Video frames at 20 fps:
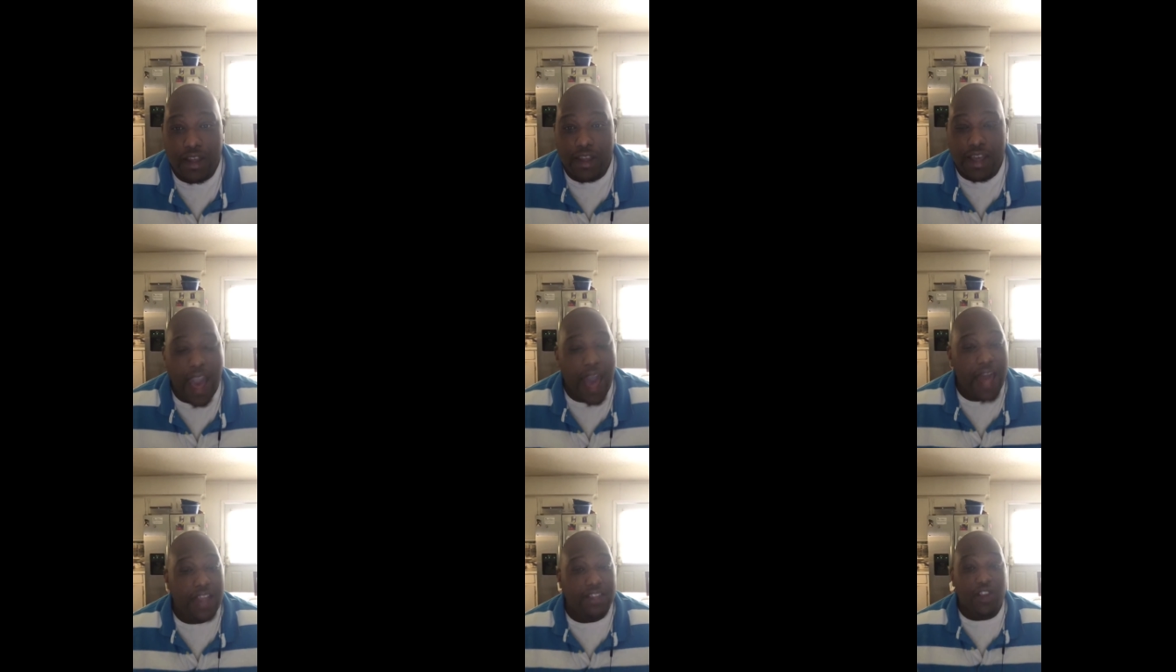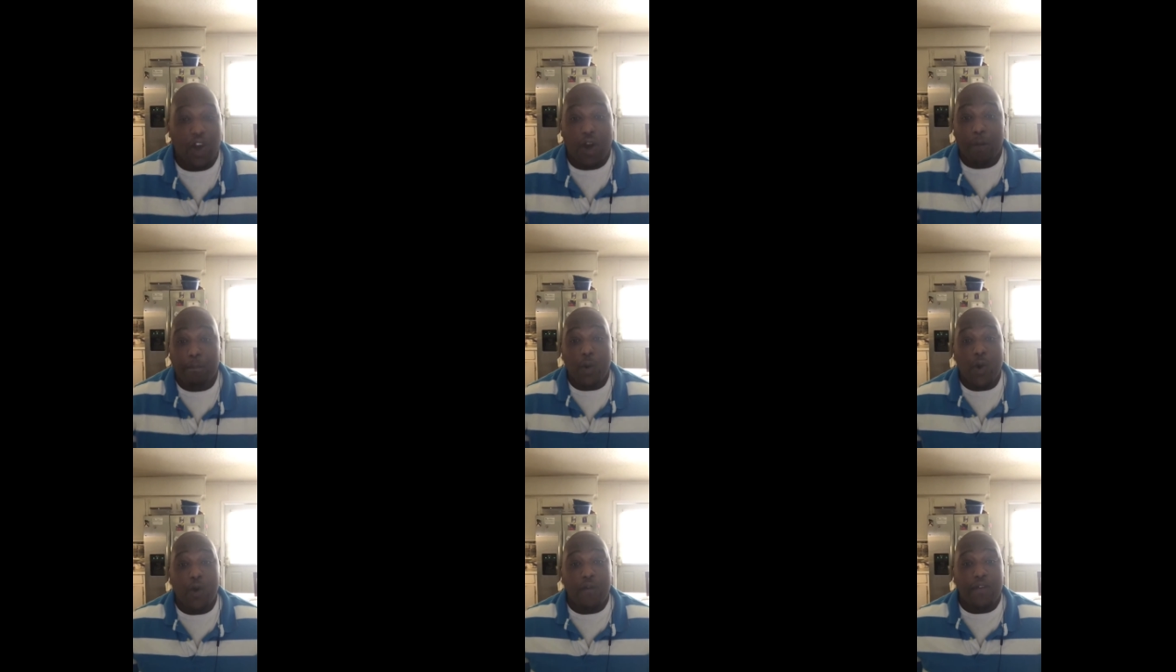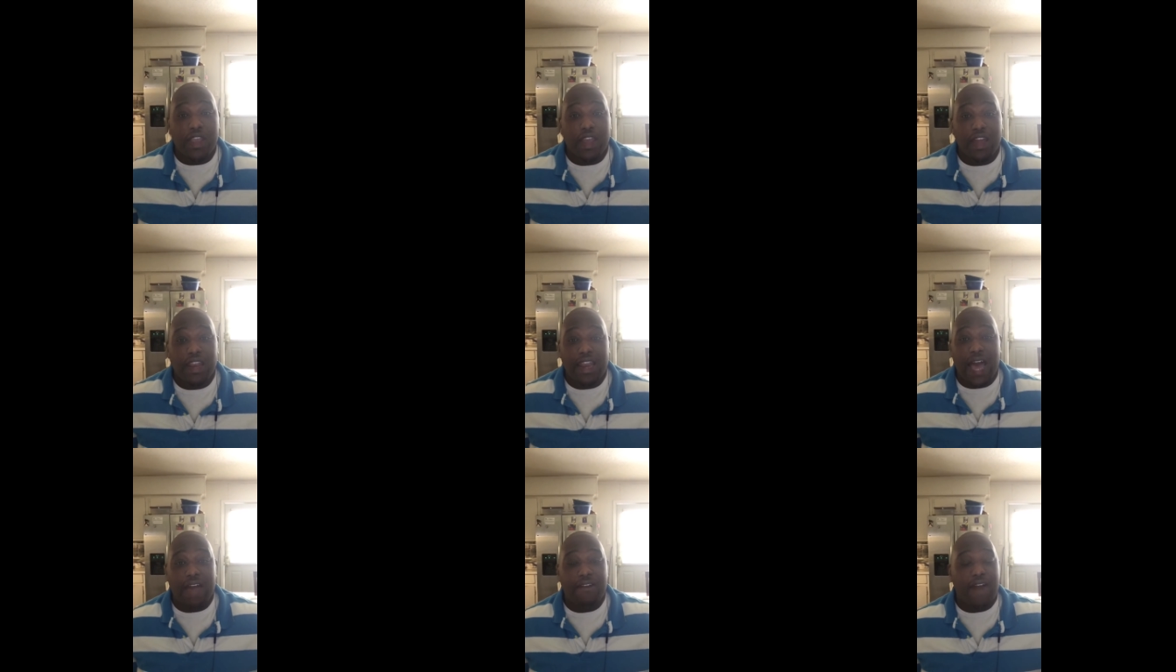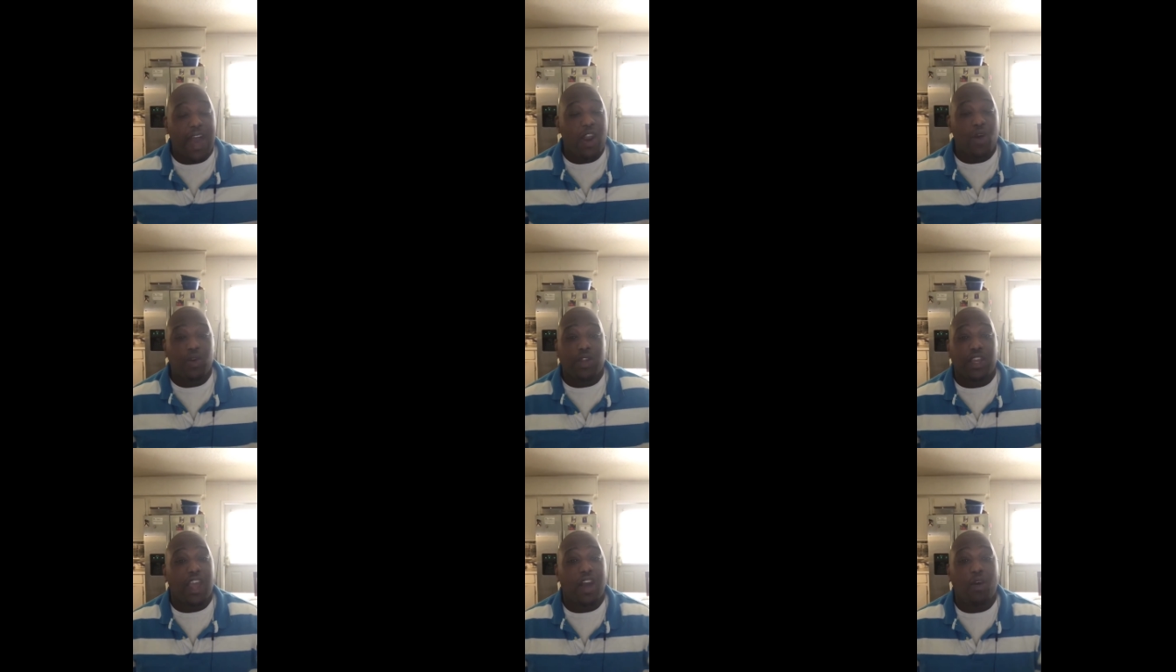God is going to move in your life. I
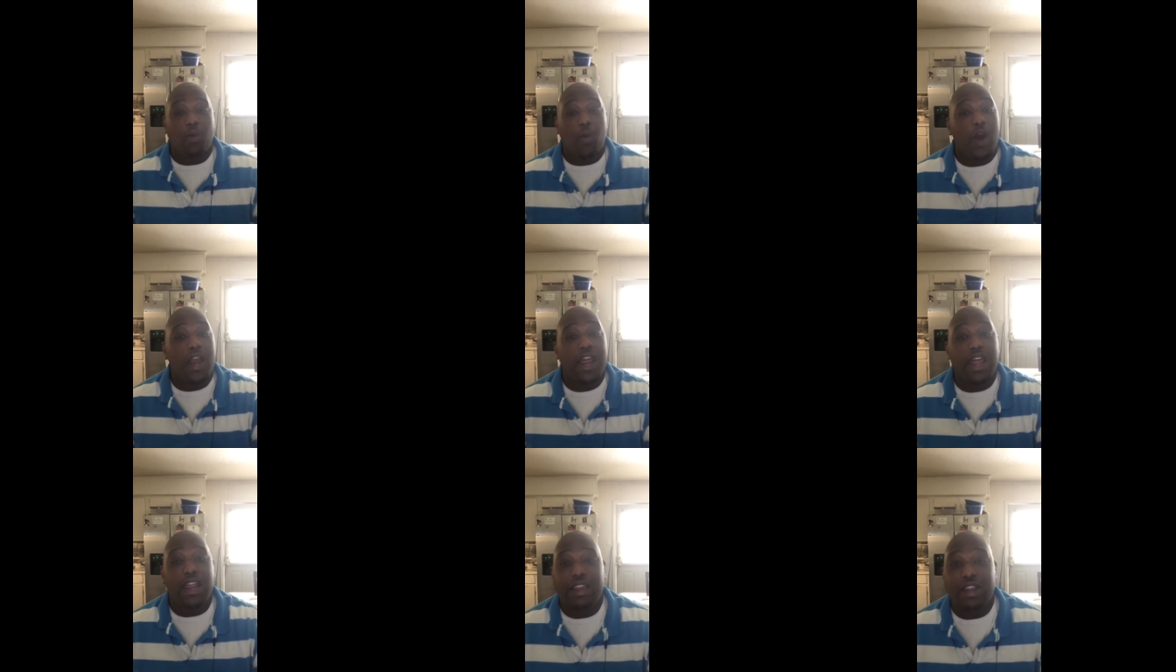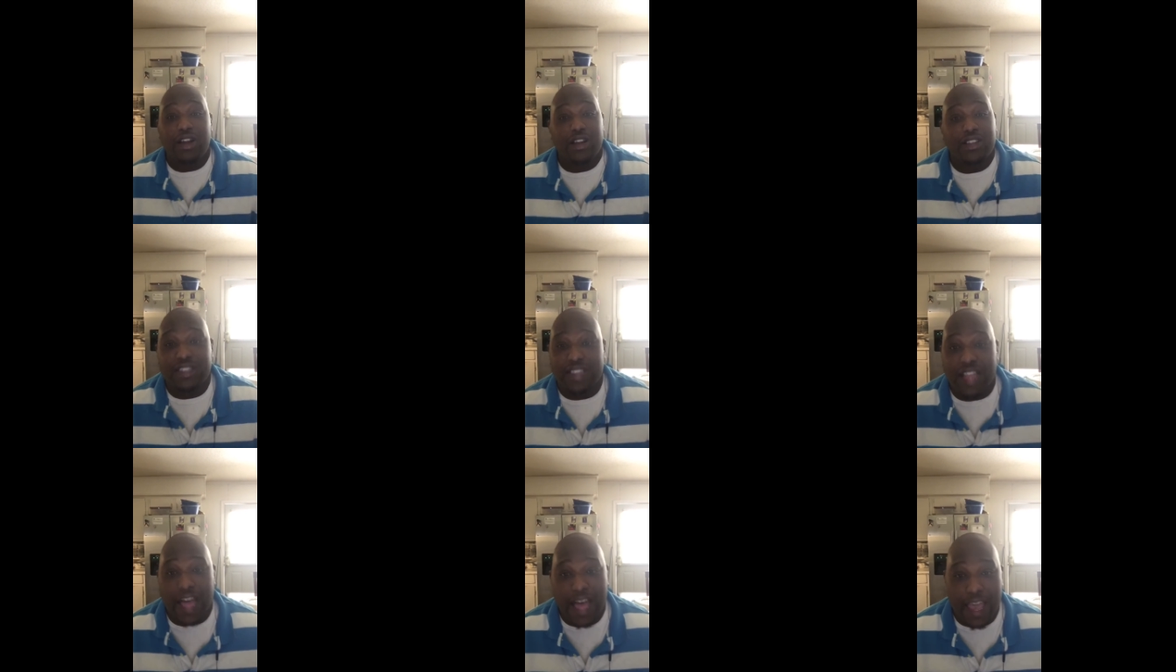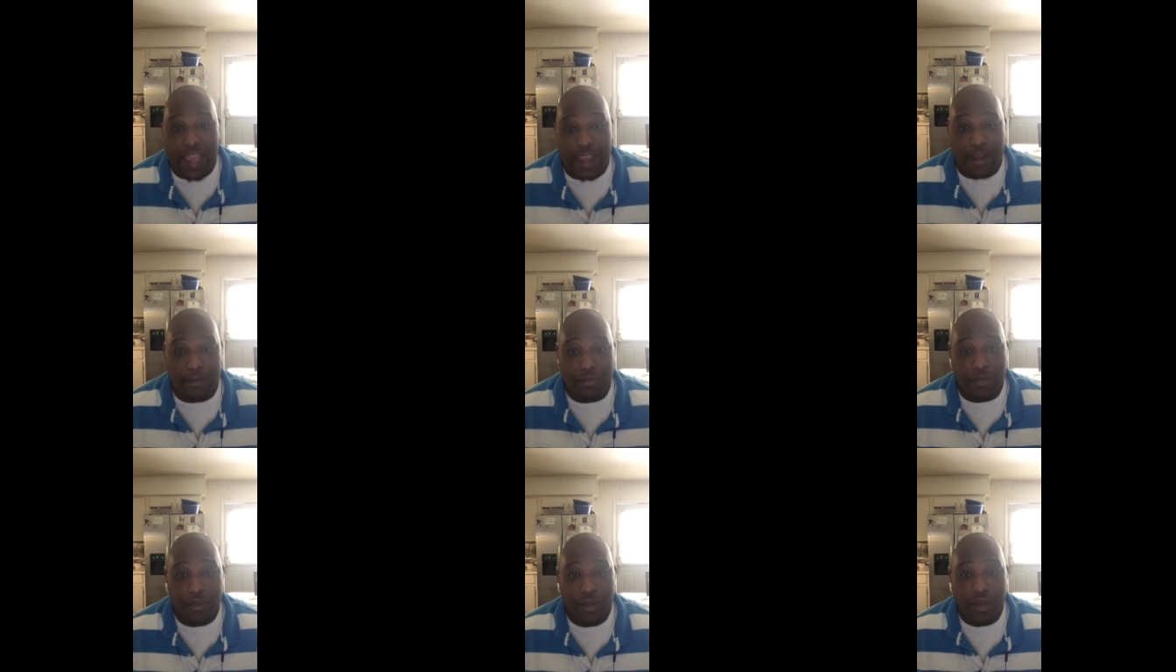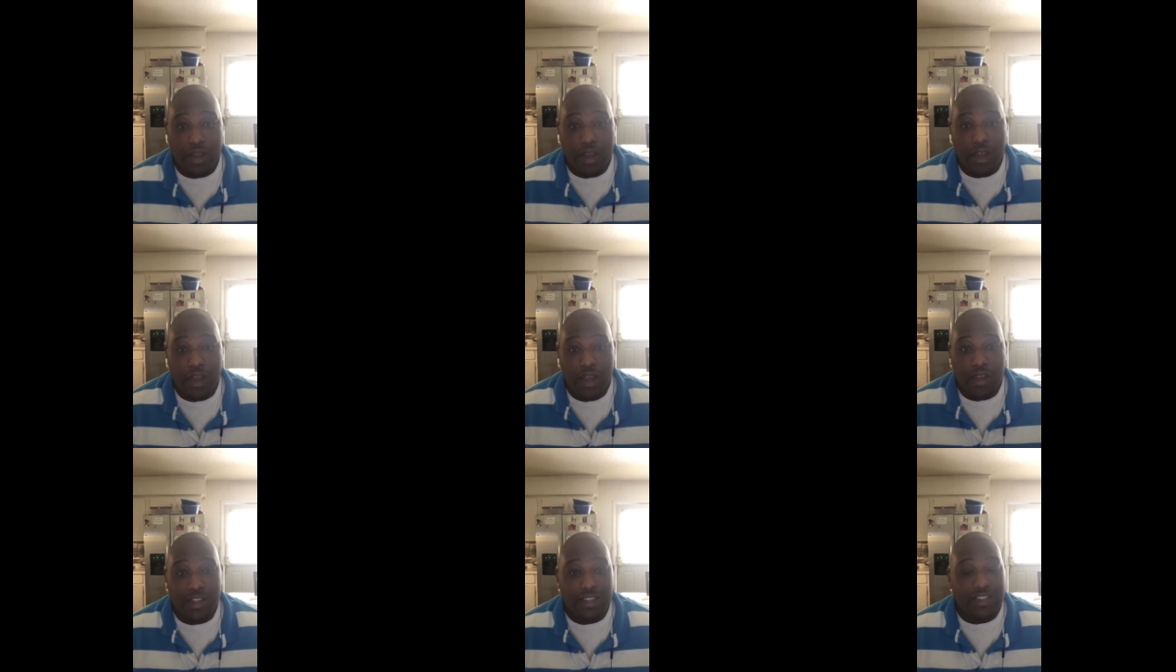don't care what it looks like.
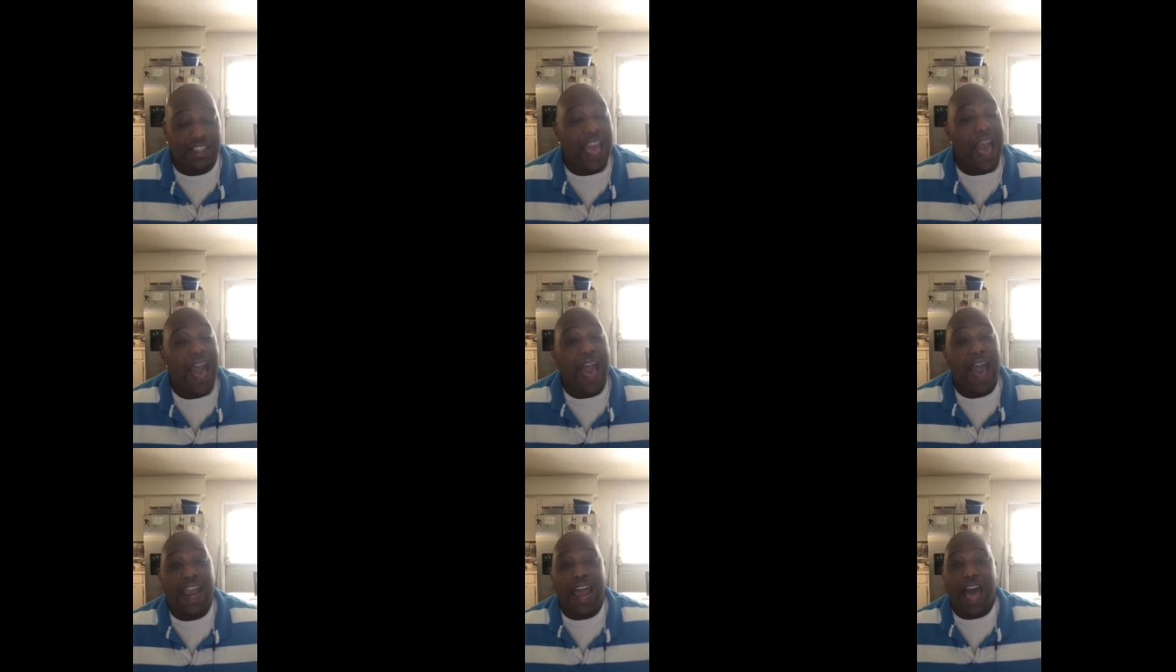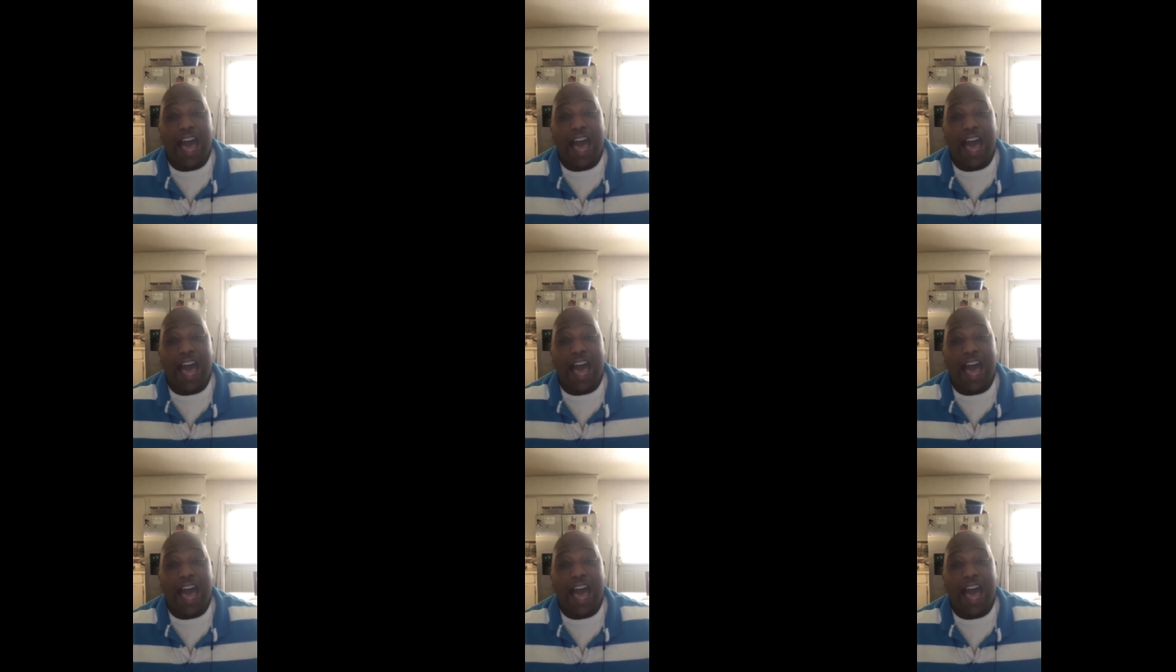God,